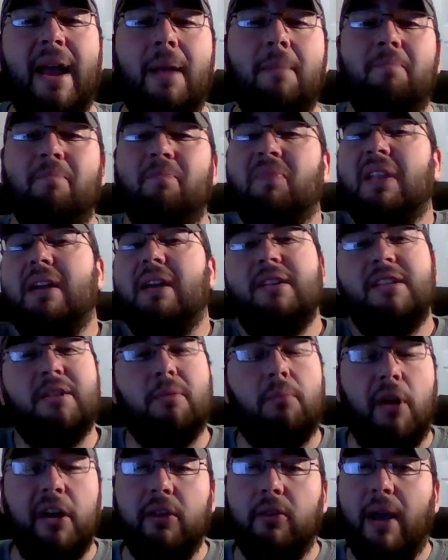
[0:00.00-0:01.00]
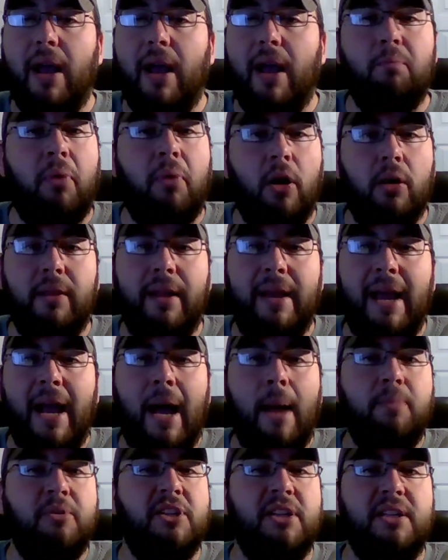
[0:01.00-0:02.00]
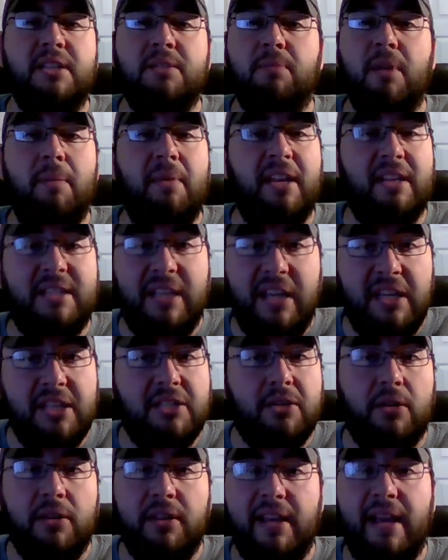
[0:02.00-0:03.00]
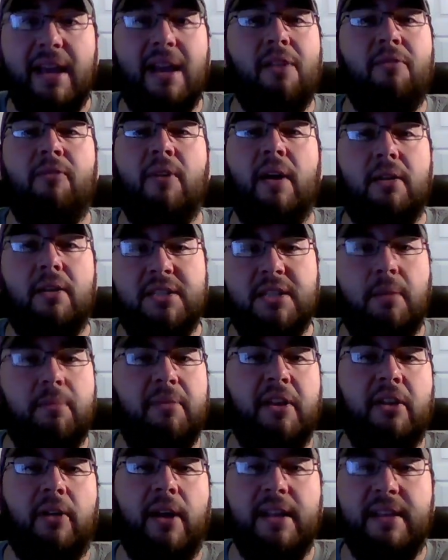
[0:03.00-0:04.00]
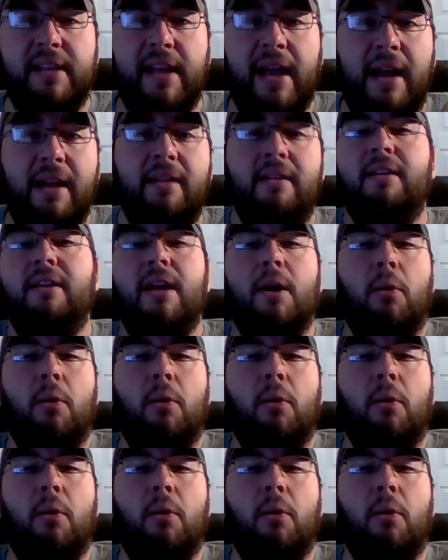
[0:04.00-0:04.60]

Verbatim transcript: at some moneyline parlay options, maybe a teaser in the NFL, something like that,